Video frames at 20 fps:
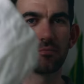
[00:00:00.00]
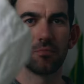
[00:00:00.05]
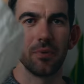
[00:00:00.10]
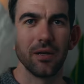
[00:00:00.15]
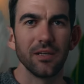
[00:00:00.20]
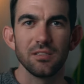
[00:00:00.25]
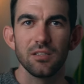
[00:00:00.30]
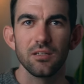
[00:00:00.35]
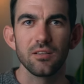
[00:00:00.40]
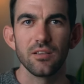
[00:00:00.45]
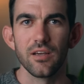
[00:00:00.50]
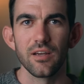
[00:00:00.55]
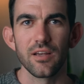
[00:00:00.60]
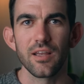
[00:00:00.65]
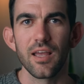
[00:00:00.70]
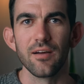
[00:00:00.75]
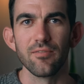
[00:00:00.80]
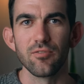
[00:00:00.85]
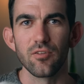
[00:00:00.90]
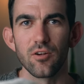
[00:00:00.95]
basically a
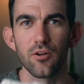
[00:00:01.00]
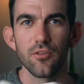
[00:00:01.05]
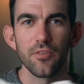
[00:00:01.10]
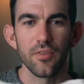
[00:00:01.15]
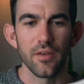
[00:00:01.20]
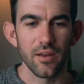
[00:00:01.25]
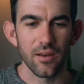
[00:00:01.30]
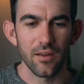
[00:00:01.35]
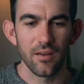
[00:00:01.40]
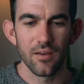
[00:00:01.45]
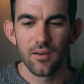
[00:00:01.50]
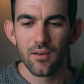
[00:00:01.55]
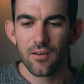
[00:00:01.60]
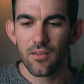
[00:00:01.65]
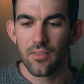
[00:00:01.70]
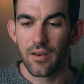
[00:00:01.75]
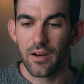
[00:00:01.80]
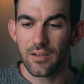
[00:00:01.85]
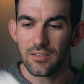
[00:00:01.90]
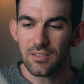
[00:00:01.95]
Kevlar thing.
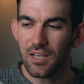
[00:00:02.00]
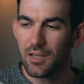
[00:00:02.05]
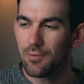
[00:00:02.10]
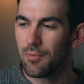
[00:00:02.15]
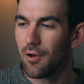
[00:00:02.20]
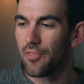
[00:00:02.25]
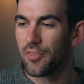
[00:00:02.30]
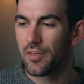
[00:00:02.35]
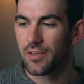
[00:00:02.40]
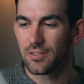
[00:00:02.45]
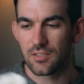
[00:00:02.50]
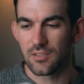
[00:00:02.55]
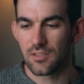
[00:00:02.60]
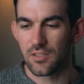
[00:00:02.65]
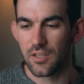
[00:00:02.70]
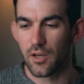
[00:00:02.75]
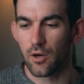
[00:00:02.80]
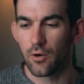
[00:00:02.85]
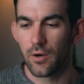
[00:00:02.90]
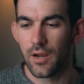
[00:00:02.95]
The nice thing about this is
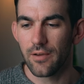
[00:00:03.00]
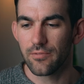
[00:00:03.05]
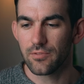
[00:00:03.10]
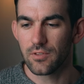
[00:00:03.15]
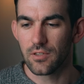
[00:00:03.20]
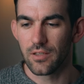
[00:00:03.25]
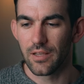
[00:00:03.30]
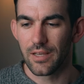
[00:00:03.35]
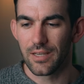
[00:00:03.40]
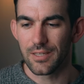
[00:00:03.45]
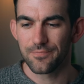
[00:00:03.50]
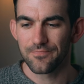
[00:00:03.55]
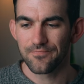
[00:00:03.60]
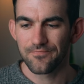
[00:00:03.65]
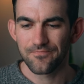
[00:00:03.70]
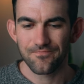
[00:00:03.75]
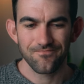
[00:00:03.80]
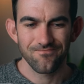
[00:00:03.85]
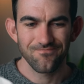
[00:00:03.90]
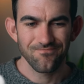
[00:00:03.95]
that you don't have to like
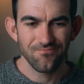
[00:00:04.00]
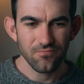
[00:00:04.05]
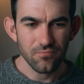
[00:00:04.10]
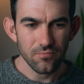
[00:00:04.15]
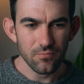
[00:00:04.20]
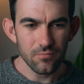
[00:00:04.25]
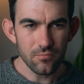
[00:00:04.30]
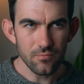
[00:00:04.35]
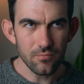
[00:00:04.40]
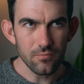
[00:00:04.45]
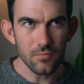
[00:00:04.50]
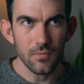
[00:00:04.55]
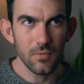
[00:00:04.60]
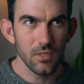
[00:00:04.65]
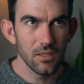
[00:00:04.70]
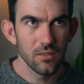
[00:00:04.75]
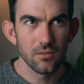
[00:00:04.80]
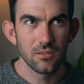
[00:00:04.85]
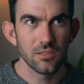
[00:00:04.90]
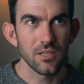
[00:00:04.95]

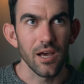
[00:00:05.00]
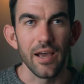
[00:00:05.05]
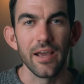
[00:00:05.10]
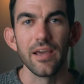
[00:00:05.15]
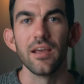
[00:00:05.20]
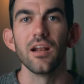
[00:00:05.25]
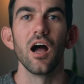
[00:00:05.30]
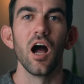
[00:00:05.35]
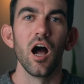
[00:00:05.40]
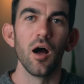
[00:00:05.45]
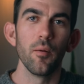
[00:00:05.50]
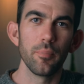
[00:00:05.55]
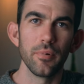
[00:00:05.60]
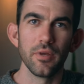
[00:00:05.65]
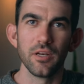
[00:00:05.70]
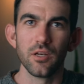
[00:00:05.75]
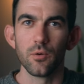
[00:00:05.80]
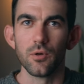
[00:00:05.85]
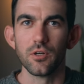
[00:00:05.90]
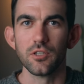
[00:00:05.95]
tie it up
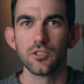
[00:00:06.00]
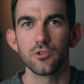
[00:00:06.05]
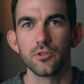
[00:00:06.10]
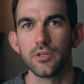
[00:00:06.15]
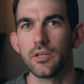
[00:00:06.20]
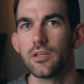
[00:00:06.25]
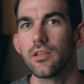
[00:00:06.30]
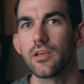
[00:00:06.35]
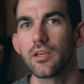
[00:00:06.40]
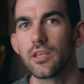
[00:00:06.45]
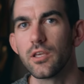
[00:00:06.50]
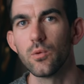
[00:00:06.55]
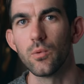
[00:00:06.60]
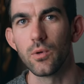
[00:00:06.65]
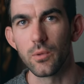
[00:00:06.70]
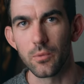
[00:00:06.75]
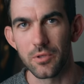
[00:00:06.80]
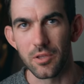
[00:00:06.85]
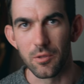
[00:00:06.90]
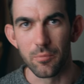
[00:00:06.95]
into a tree like you
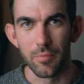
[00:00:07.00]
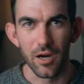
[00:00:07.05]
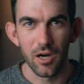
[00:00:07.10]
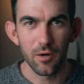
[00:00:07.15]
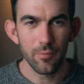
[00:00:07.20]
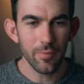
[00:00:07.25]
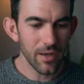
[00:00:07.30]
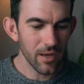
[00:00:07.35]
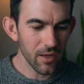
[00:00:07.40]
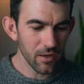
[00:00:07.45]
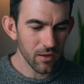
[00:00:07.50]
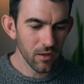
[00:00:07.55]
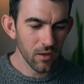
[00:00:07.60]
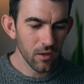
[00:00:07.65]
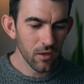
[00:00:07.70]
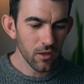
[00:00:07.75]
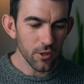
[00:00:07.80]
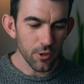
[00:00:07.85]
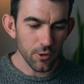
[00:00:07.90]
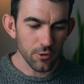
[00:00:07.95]
would with a bear bag.
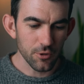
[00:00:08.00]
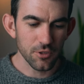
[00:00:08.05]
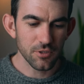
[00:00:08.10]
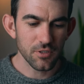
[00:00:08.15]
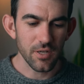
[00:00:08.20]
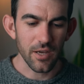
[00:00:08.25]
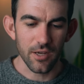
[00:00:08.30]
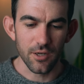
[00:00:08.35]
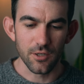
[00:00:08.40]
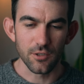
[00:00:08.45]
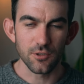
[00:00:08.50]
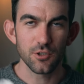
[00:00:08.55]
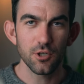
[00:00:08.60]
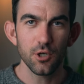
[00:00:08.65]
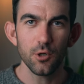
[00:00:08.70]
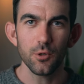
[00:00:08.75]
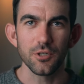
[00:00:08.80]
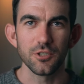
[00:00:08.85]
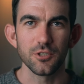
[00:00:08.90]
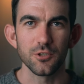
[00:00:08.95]
You just tie it
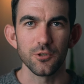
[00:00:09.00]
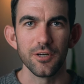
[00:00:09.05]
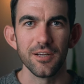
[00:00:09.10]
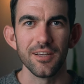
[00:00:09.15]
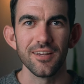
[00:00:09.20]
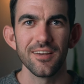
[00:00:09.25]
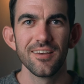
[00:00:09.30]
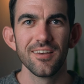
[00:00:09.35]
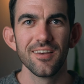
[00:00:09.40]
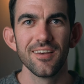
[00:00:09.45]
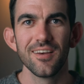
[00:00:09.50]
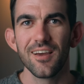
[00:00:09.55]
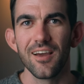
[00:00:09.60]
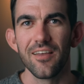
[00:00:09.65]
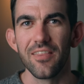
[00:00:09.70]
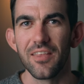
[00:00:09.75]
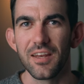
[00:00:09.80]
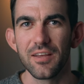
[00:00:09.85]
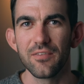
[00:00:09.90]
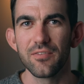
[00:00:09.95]
to a tree,
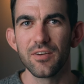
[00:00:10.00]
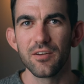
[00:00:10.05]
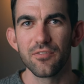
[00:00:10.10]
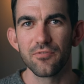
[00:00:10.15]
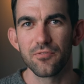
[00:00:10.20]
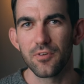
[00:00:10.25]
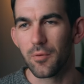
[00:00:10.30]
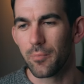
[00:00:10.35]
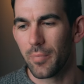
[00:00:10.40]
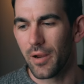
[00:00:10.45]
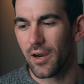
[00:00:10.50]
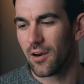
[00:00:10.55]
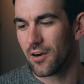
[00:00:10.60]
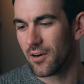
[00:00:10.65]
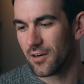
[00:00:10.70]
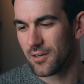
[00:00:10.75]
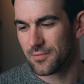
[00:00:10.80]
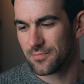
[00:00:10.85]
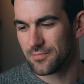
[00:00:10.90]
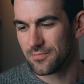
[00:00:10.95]
and then even if a
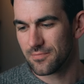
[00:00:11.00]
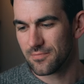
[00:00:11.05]
bear